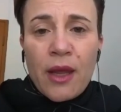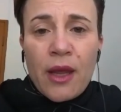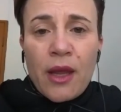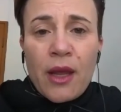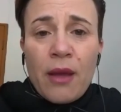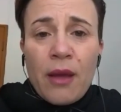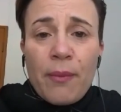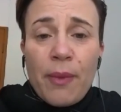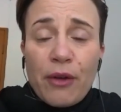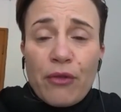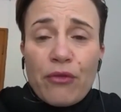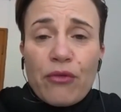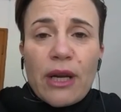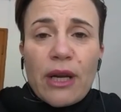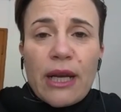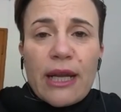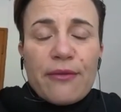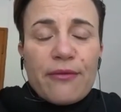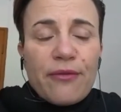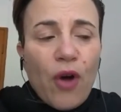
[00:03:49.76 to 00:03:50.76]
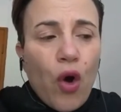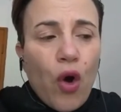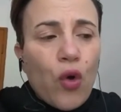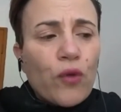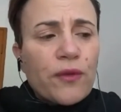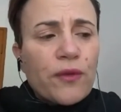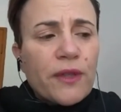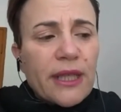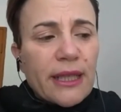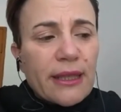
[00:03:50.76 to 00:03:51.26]
been really
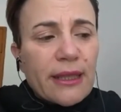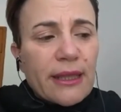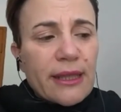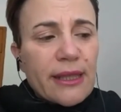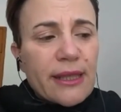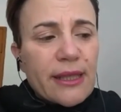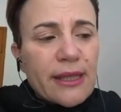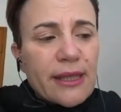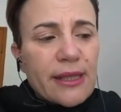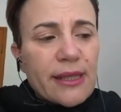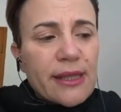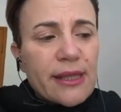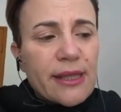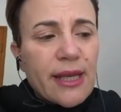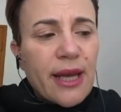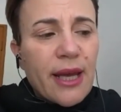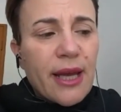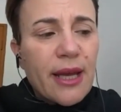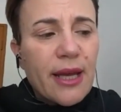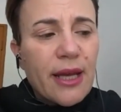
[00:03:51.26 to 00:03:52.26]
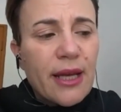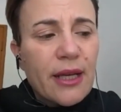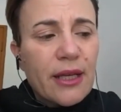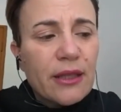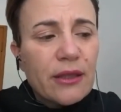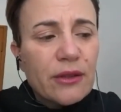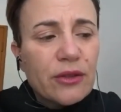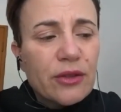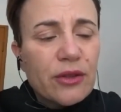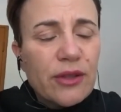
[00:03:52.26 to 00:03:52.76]
involved in is
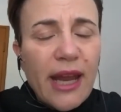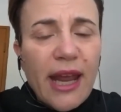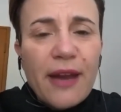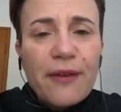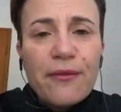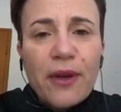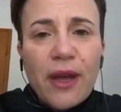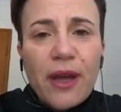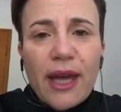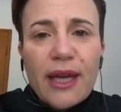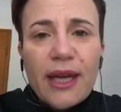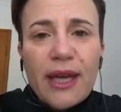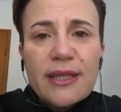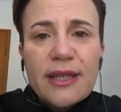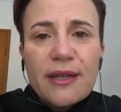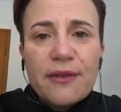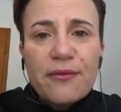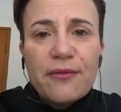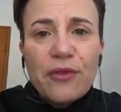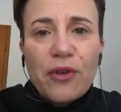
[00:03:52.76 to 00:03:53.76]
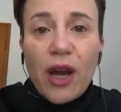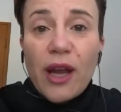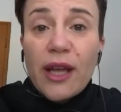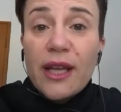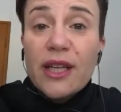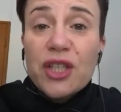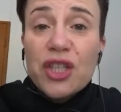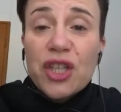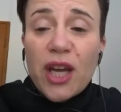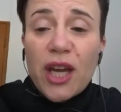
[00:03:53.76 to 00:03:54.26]
advocating for our
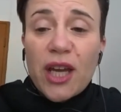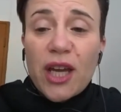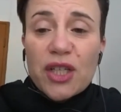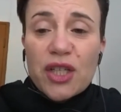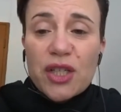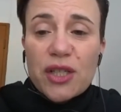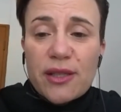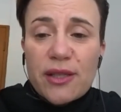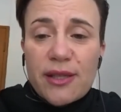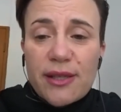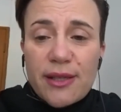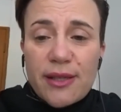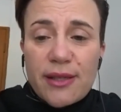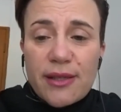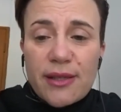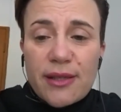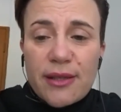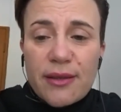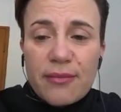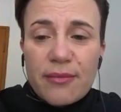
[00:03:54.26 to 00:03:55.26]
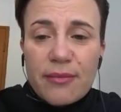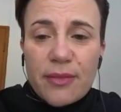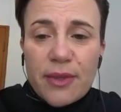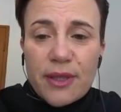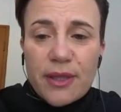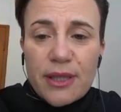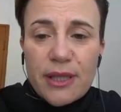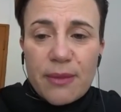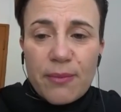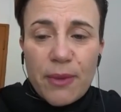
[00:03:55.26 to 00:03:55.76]
education system
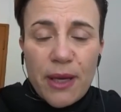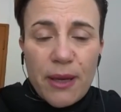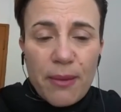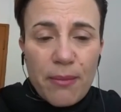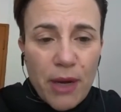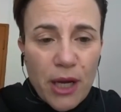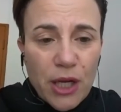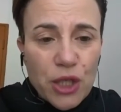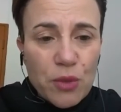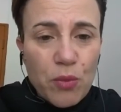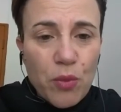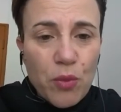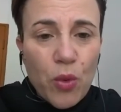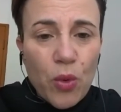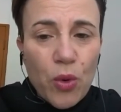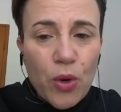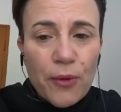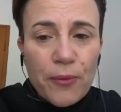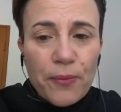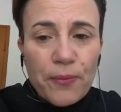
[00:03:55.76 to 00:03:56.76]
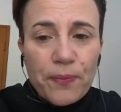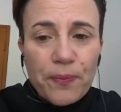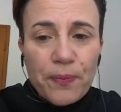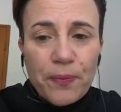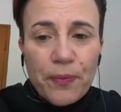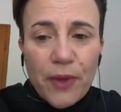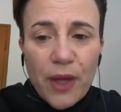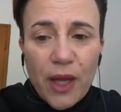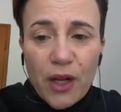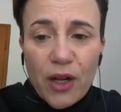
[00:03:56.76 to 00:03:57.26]
to be much more
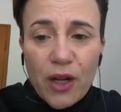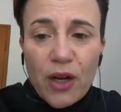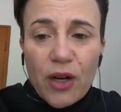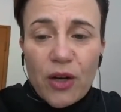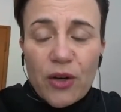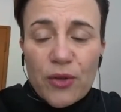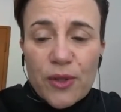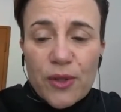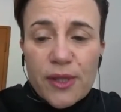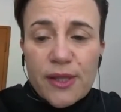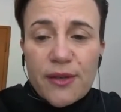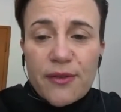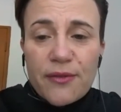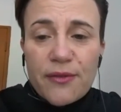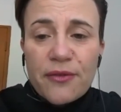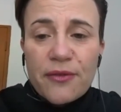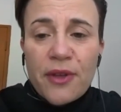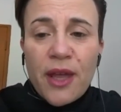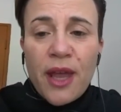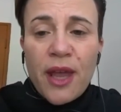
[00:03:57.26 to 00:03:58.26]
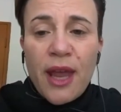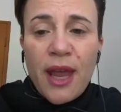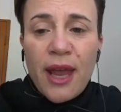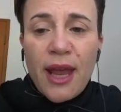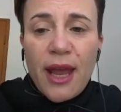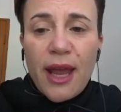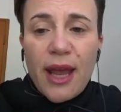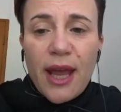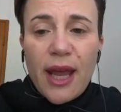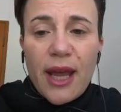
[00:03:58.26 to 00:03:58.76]
inclusive.
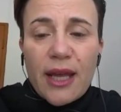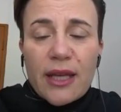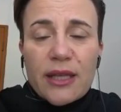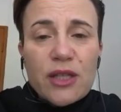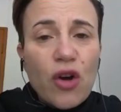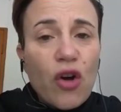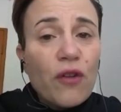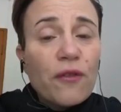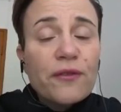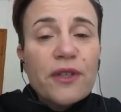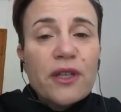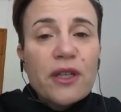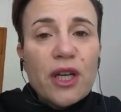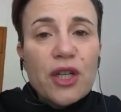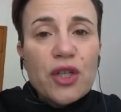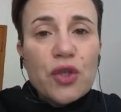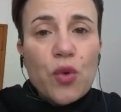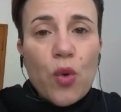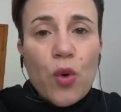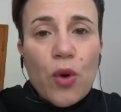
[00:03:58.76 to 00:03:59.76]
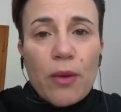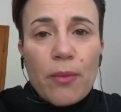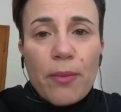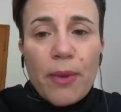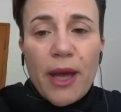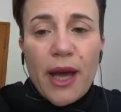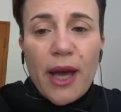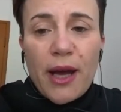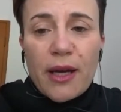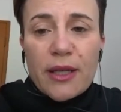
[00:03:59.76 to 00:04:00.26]
And often I talk
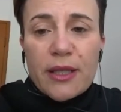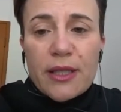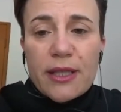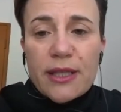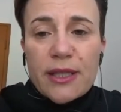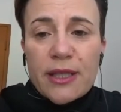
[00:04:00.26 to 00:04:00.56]
about